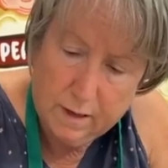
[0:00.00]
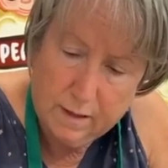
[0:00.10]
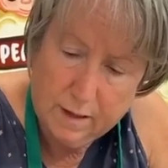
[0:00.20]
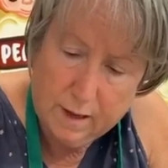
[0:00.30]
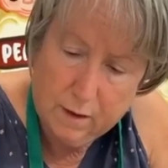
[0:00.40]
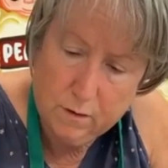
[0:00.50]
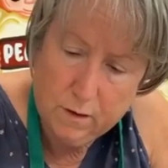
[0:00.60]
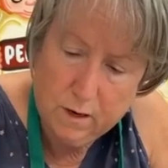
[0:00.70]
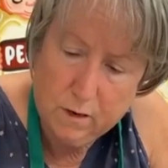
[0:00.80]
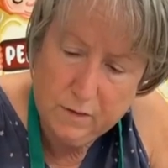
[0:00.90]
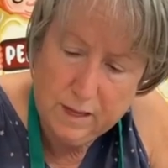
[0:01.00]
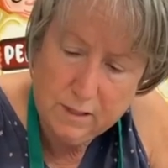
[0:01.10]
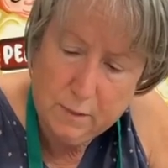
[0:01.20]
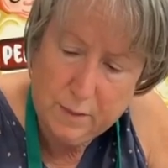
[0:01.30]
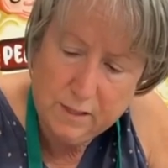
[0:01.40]
And that, you know,
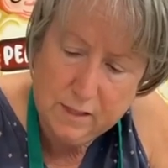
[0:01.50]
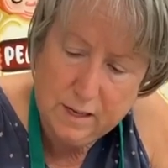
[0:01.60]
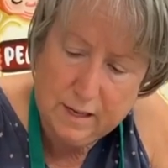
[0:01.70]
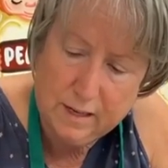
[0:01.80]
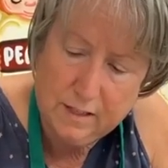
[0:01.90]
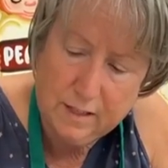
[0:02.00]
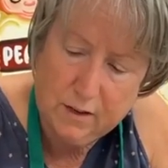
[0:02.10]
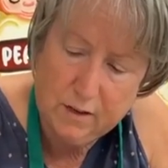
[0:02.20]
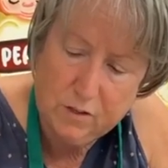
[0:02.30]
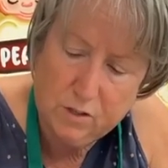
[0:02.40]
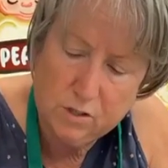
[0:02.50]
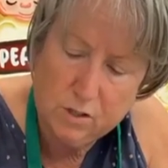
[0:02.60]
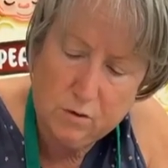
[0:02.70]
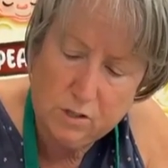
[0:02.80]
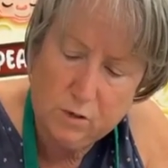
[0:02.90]
that's the best thing I can tell you is
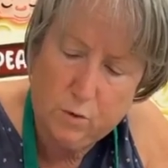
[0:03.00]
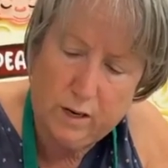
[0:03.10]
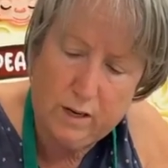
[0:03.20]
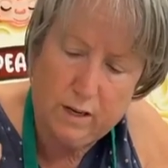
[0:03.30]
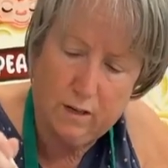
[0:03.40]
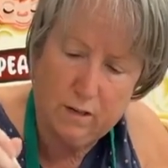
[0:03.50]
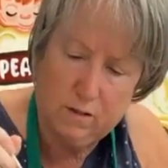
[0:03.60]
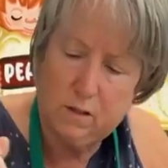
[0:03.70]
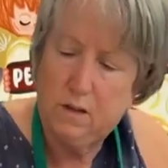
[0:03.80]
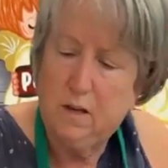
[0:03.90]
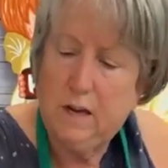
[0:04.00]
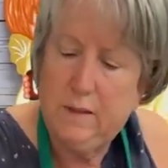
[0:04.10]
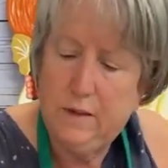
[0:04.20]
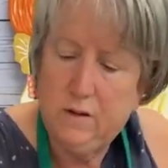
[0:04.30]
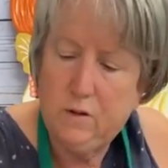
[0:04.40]
just go see what it is.
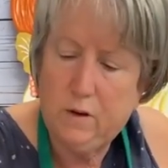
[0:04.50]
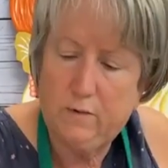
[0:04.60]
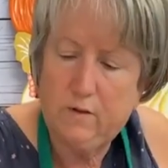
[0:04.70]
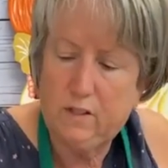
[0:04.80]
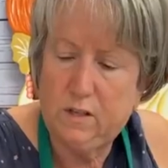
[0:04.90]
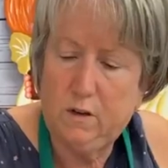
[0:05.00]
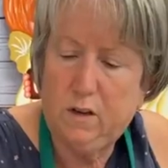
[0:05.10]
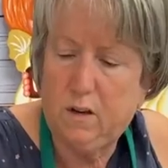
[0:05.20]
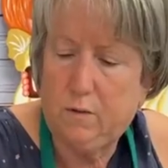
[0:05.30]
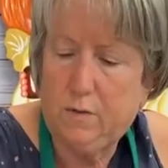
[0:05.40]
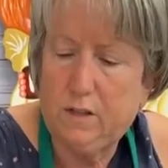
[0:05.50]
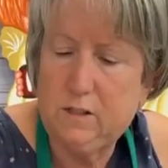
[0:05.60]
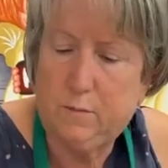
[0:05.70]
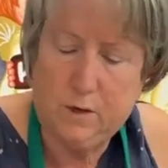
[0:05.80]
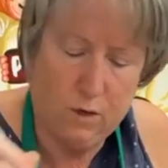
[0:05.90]
And then you'll have to see, you know, if
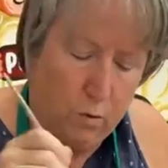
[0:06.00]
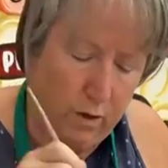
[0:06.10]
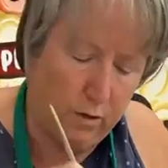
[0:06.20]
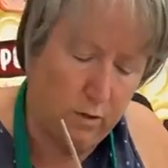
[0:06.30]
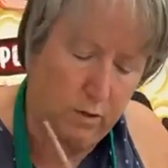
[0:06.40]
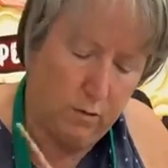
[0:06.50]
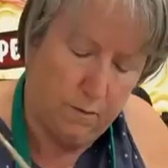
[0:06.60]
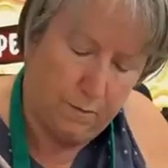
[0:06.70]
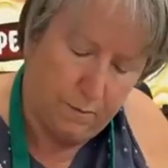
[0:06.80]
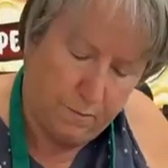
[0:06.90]
that's something you want to do.